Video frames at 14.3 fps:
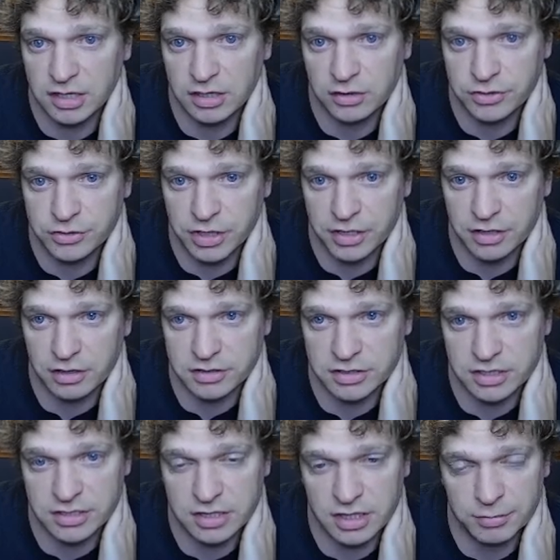the
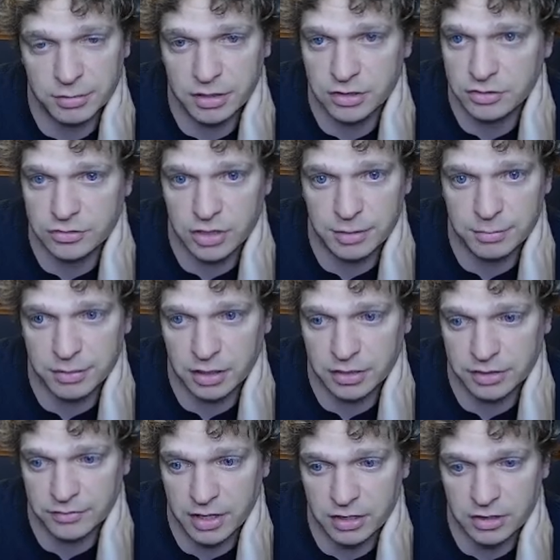Dragonologist, and they played a 2-drop and got the
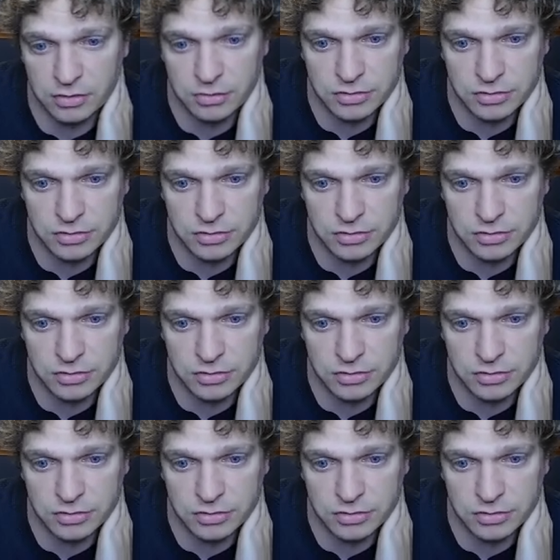value.